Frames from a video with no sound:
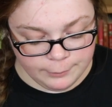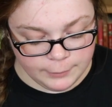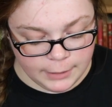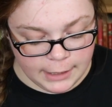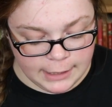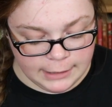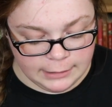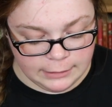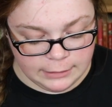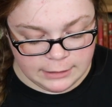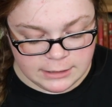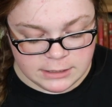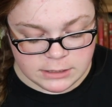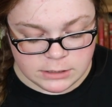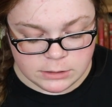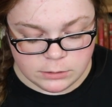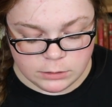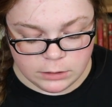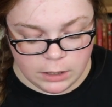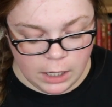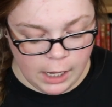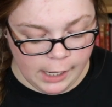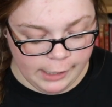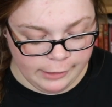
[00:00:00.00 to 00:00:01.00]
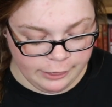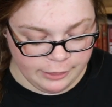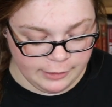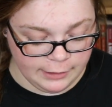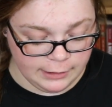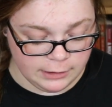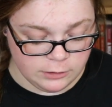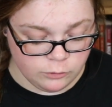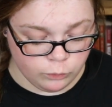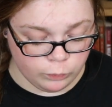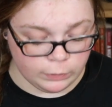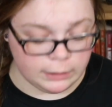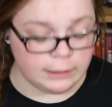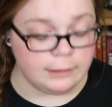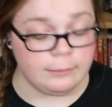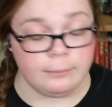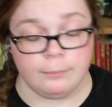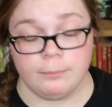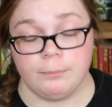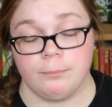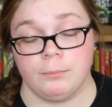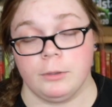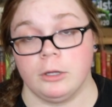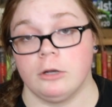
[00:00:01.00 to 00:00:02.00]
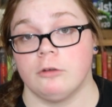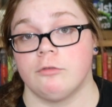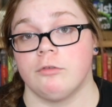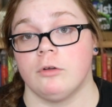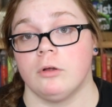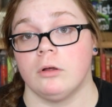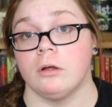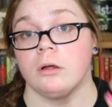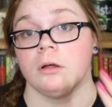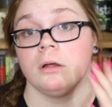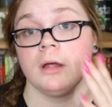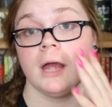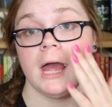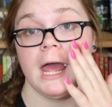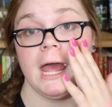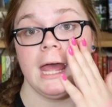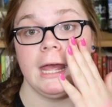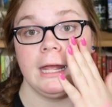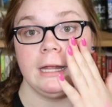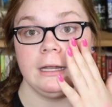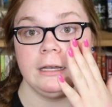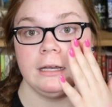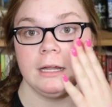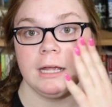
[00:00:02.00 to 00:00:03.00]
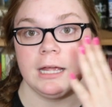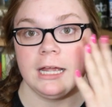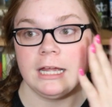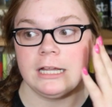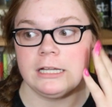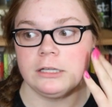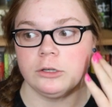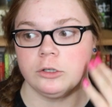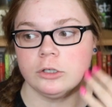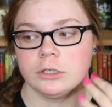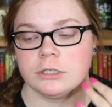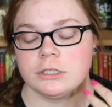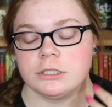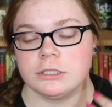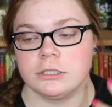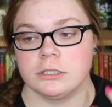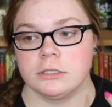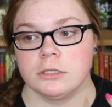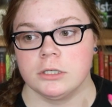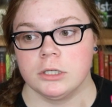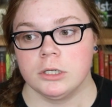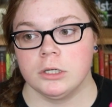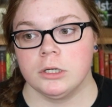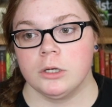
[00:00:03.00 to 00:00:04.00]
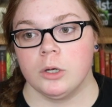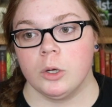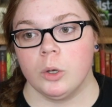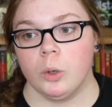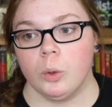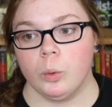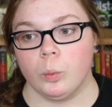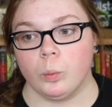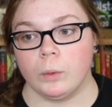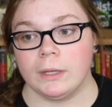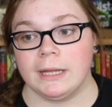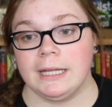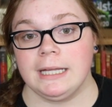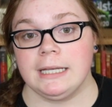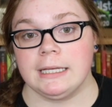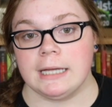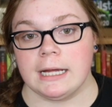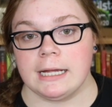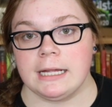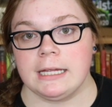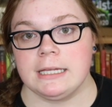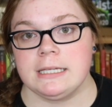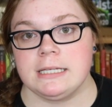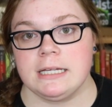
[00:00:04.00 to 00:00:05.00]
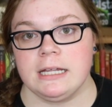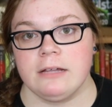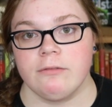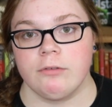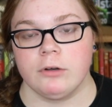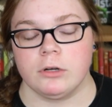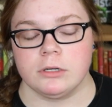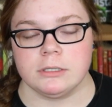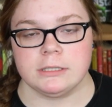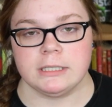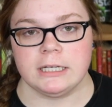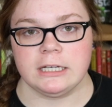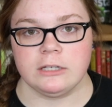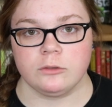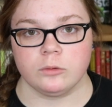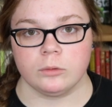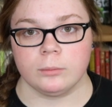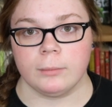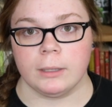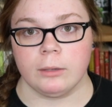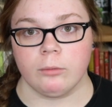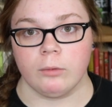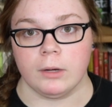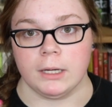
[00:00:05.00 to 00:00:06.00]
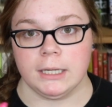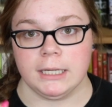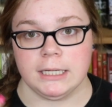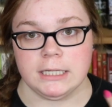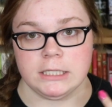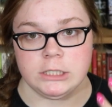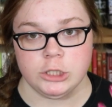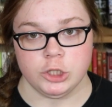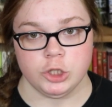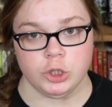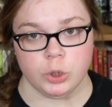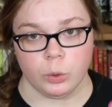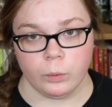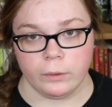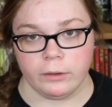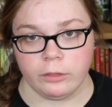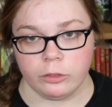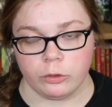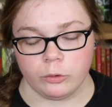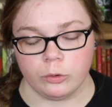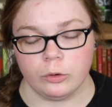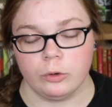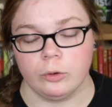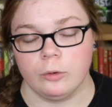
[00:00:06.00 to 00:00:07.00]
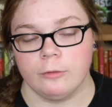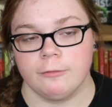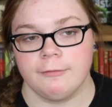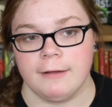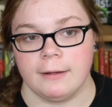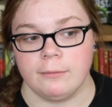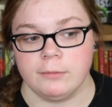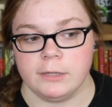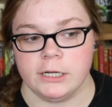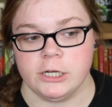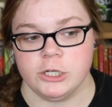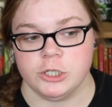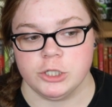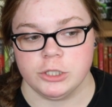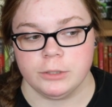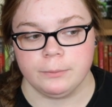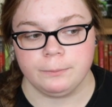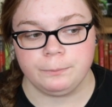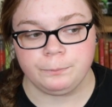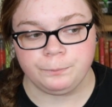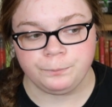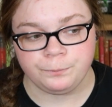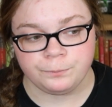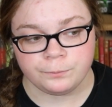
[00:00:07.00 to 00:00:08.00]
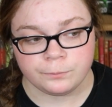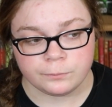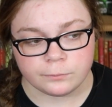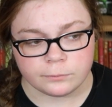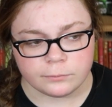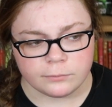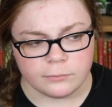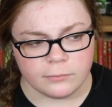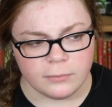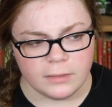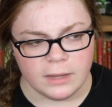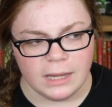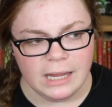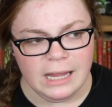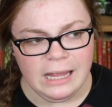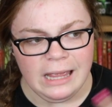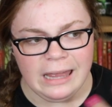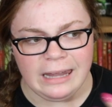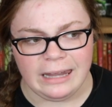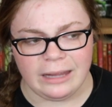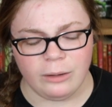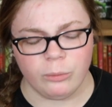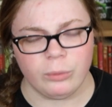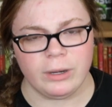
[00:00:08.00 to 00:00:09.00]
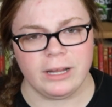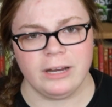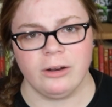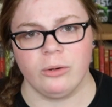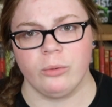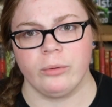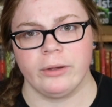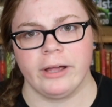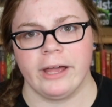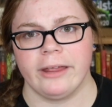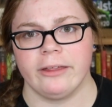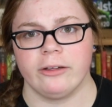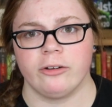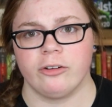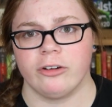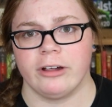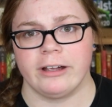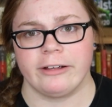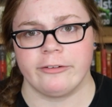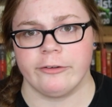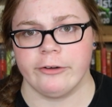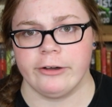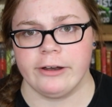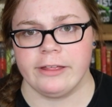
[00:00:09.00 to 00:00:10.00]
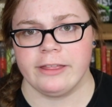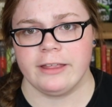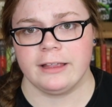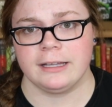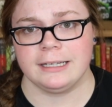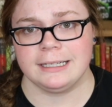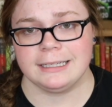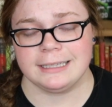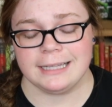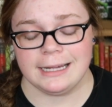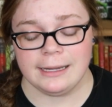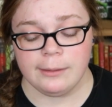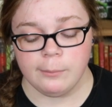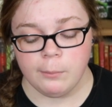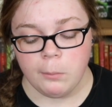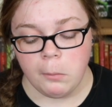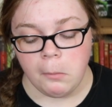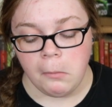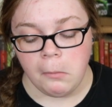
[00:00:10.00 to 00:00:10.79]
And this I think is really beautiful, and it looks really nice even on days where my red is showing through foundation, and like when I don't color correct or anything like that.